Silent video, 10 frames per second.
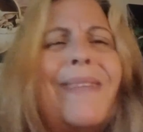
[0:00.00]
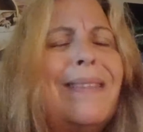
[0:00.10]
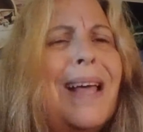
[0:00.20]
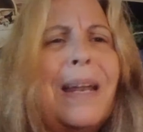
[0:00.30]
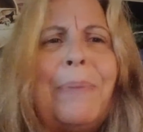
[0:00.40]

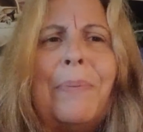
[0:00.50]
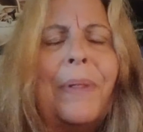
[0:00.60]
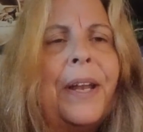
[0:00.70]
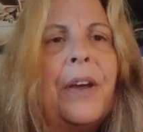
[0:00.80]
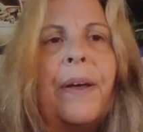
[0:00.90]
A lot of
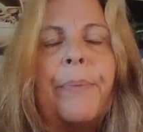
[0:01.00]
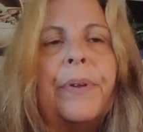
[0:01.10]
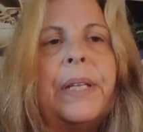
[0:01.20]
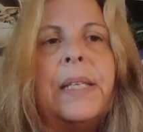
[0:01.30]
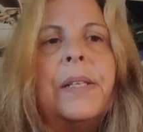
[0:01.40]
people I know have
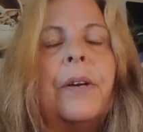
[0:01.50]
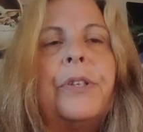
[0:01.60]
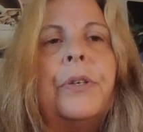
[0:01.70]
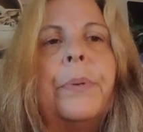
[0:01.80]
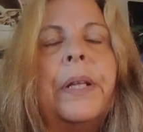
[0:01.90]
birthdays in
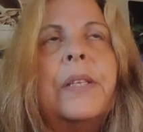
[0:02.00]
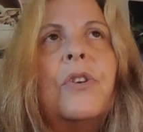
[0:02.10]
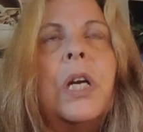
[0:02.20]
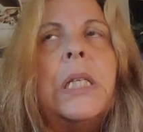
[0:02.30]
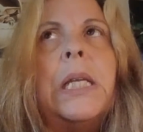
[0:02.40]
October. That's
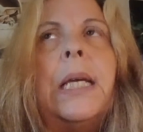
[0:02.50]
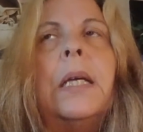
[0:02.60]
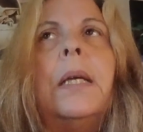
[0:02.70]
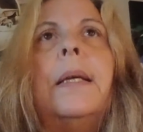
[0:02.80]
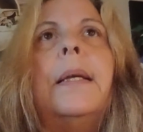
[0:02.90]
crazy.
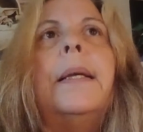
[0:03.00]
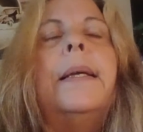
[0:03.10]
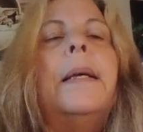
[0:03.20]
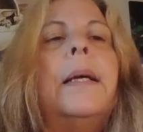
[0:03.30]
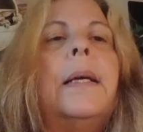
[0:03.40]

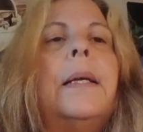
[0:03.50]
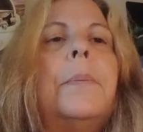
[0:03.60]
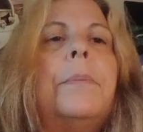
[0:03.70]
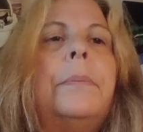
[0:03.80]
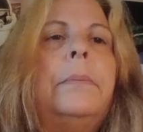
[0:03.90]

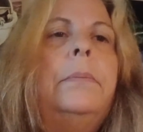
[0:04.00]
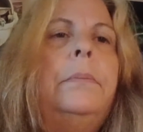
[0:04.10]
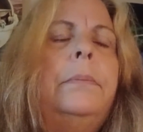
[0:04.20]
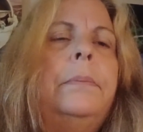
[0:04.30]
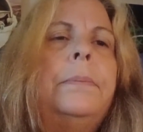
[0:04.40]
Um,
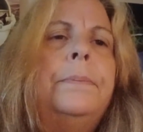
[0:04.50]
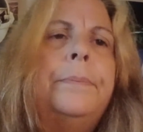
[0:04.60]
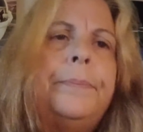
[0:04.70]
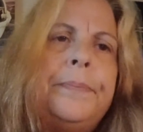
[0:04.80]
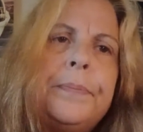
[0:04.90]
so